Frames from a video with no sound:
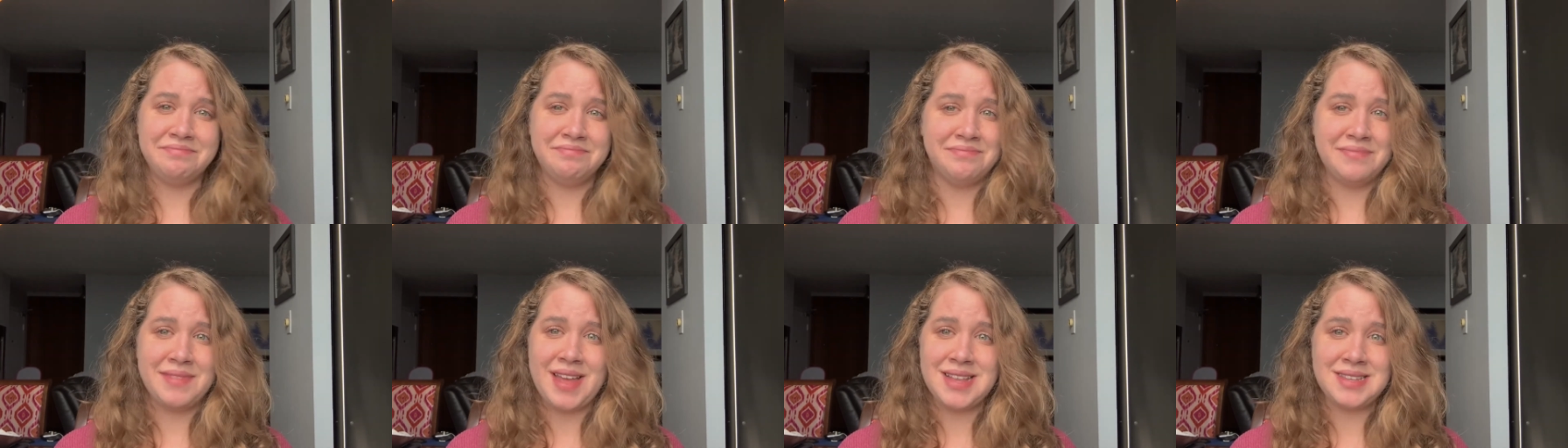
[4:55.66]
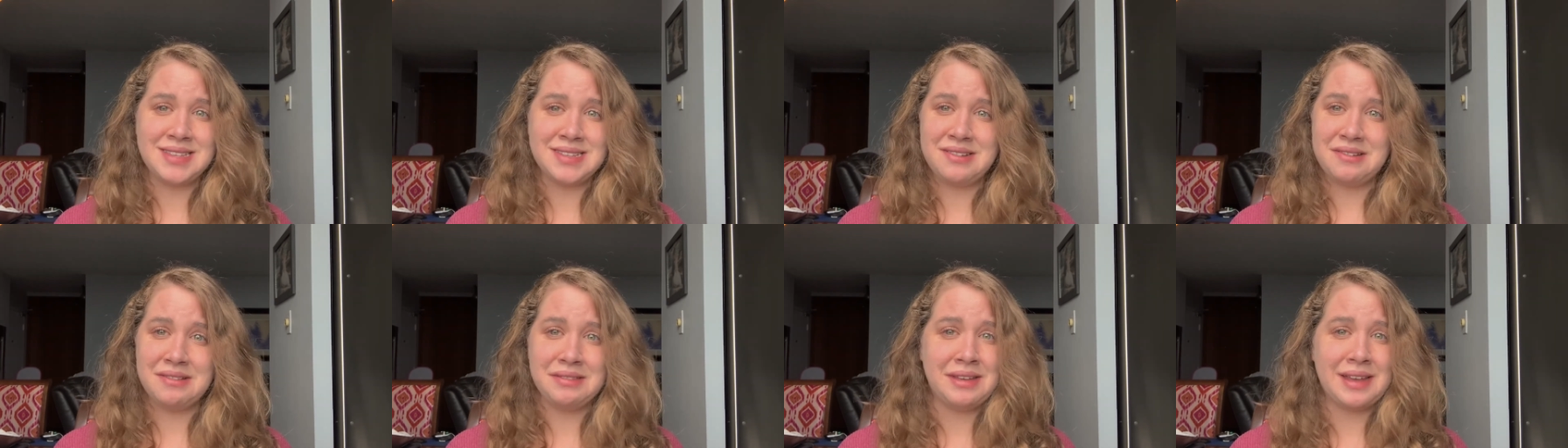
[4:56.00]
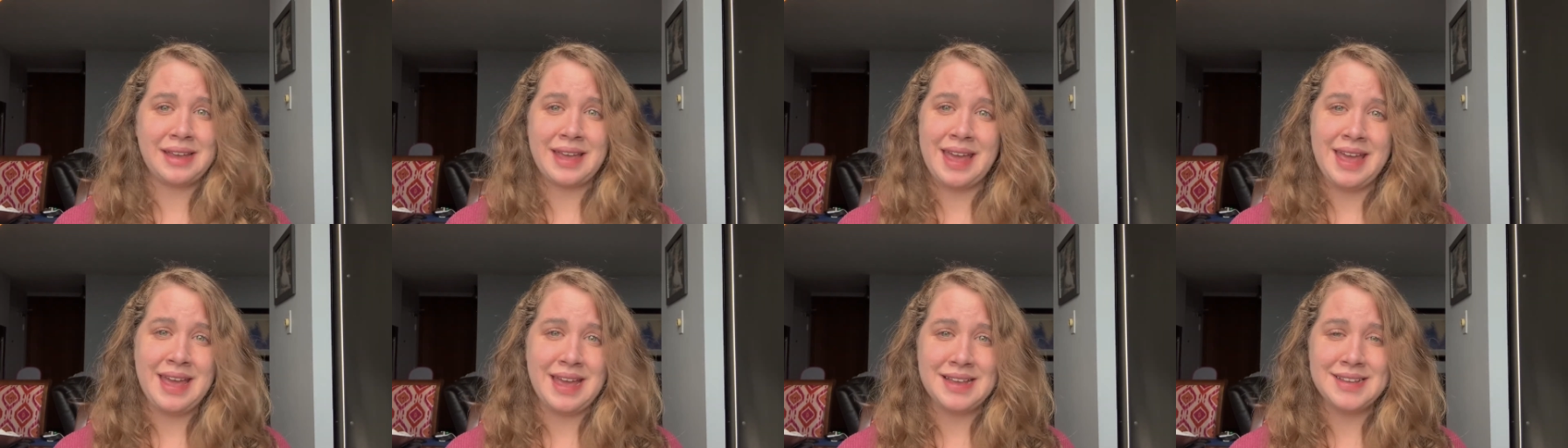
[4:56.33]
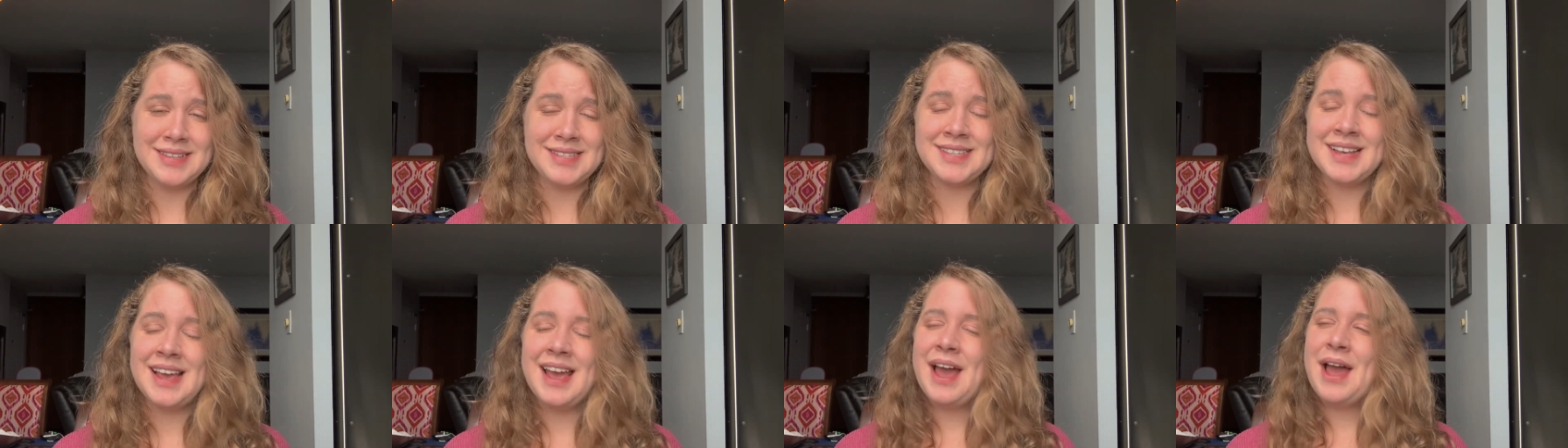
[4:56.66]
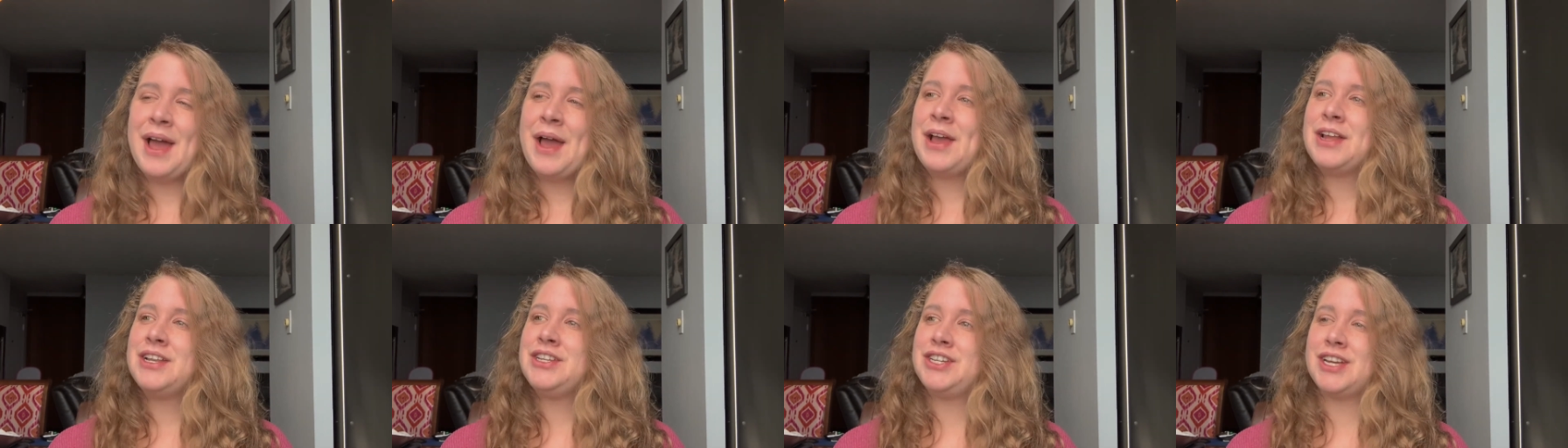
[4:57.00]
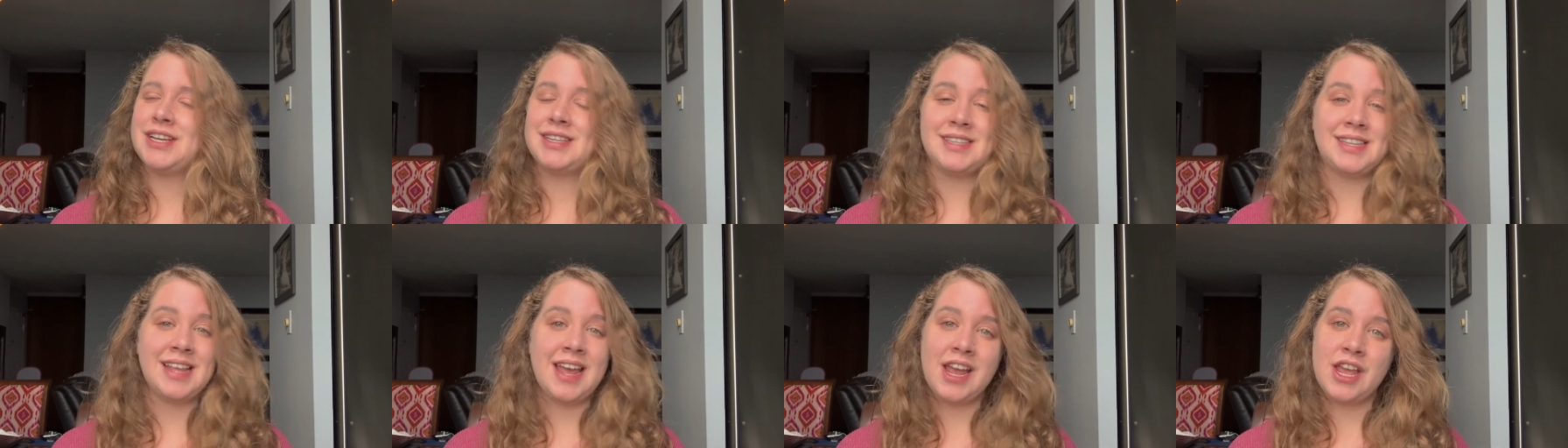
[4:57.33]
That's not the case.
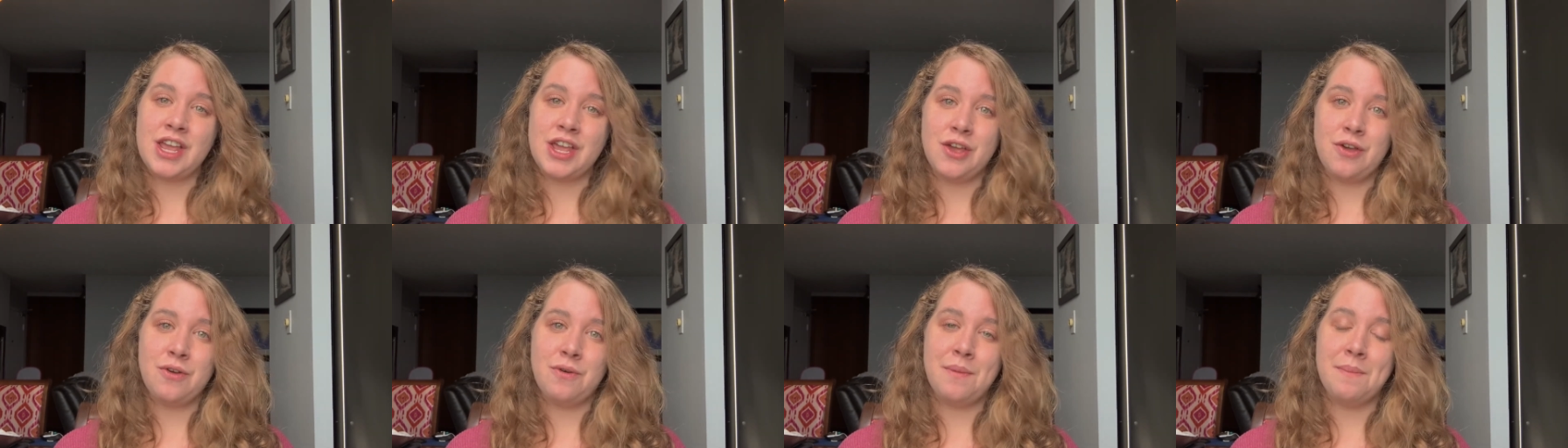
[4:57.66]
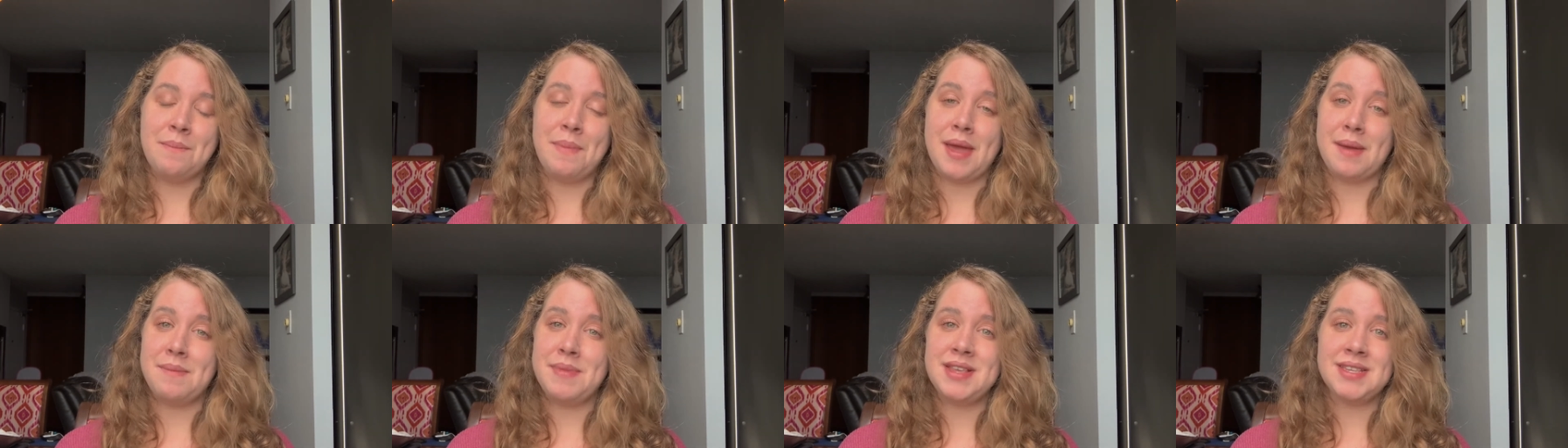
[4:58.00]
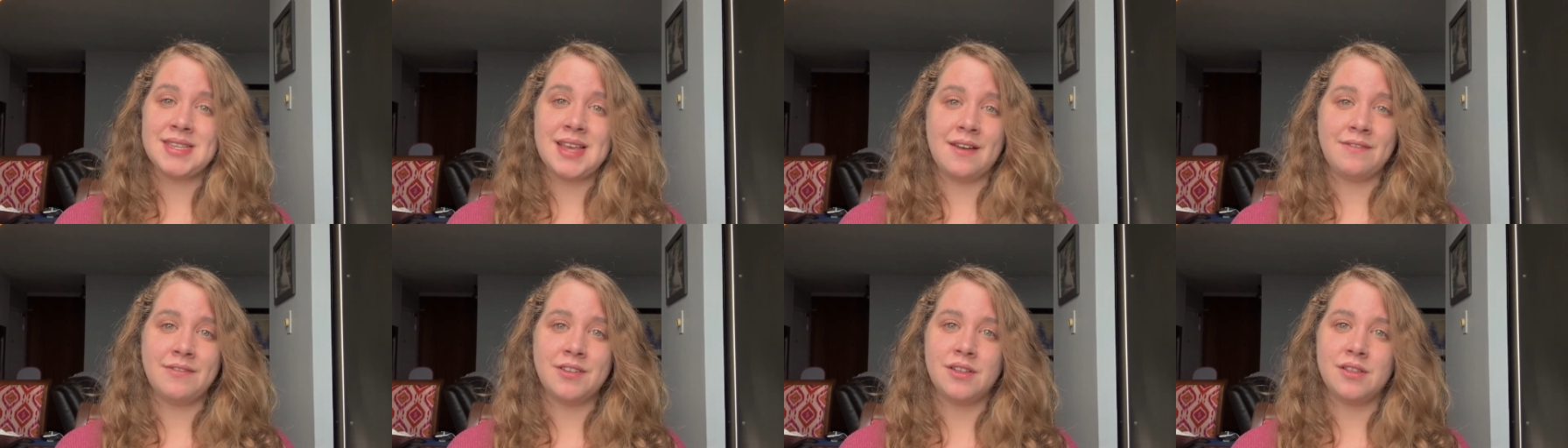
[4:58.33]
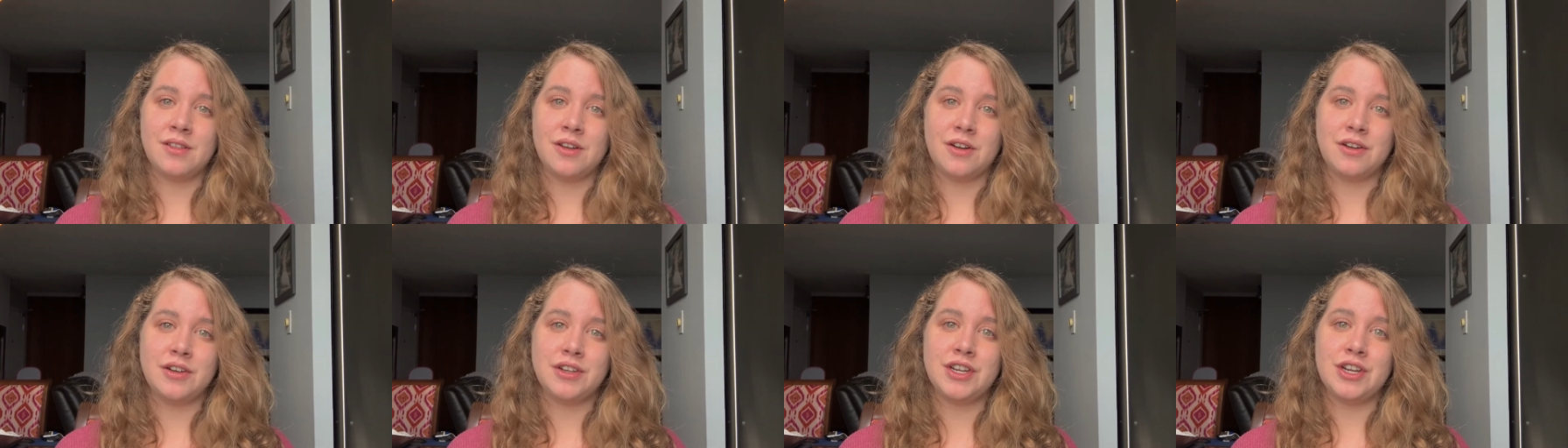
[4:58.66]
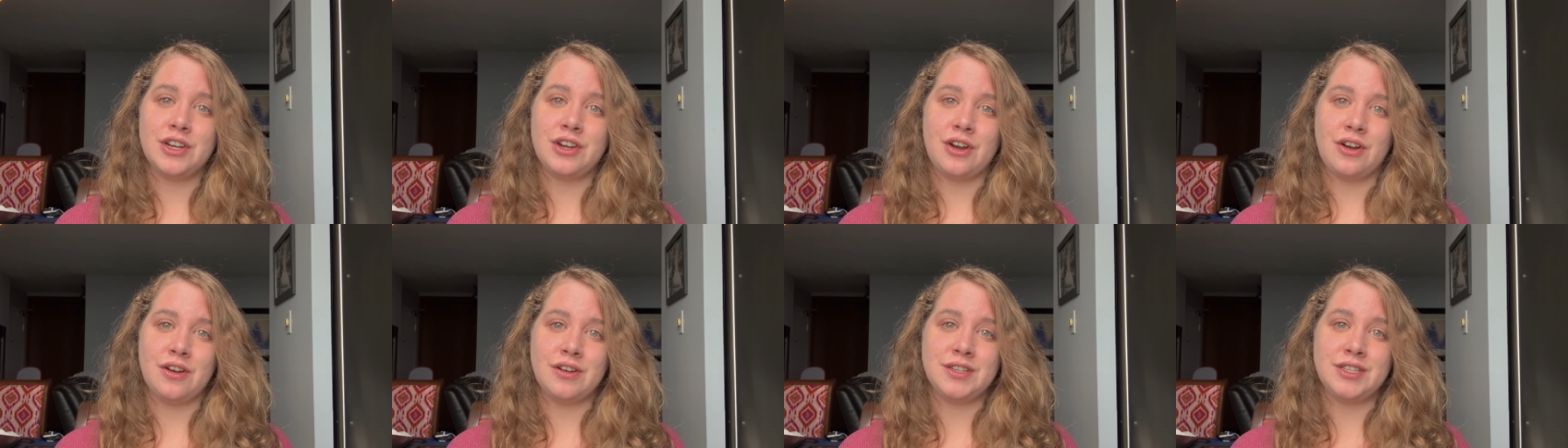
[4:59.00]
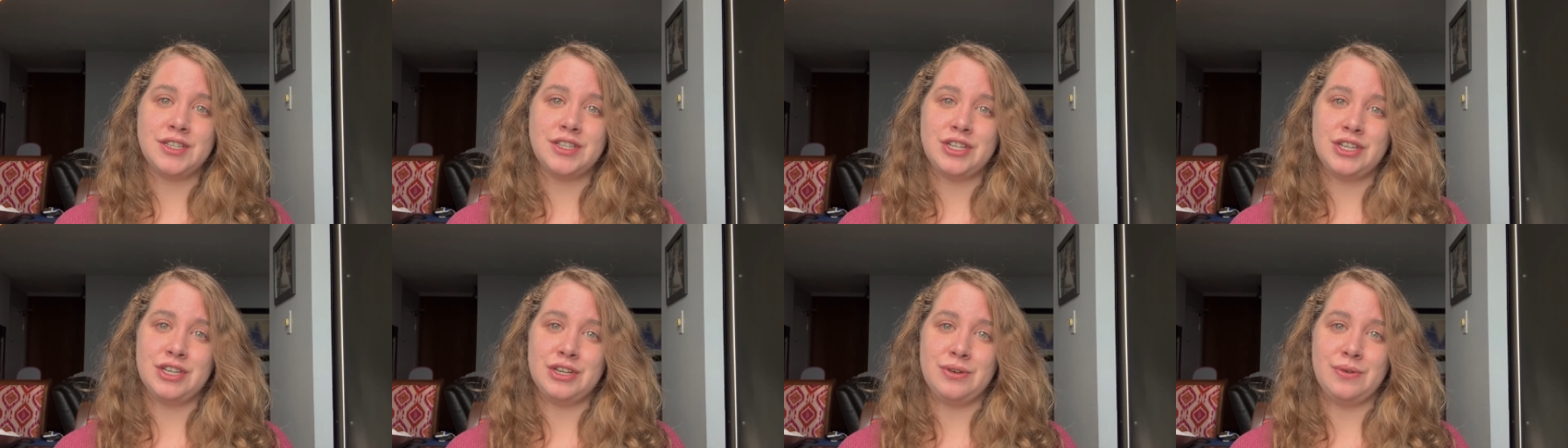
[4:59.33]
Just like you, babies have to learn to
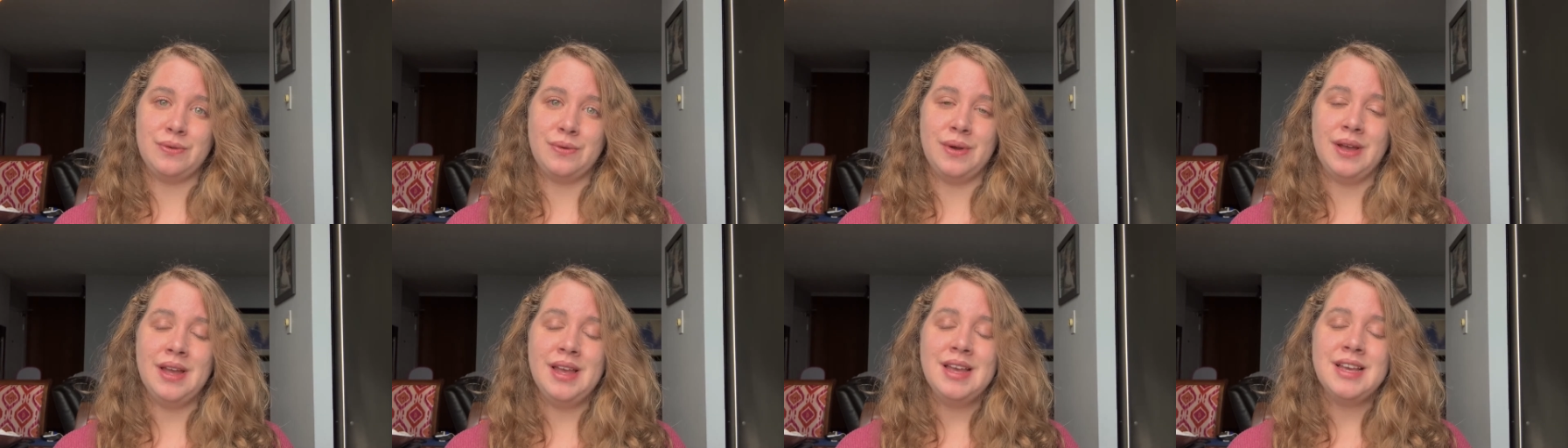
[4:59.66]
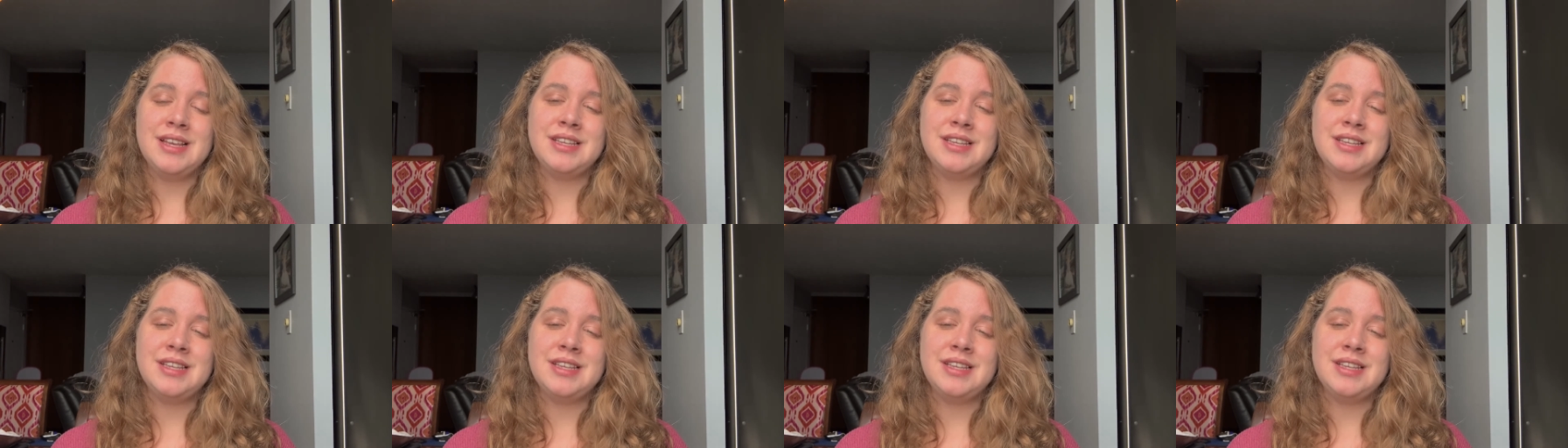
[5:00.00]
nurse too.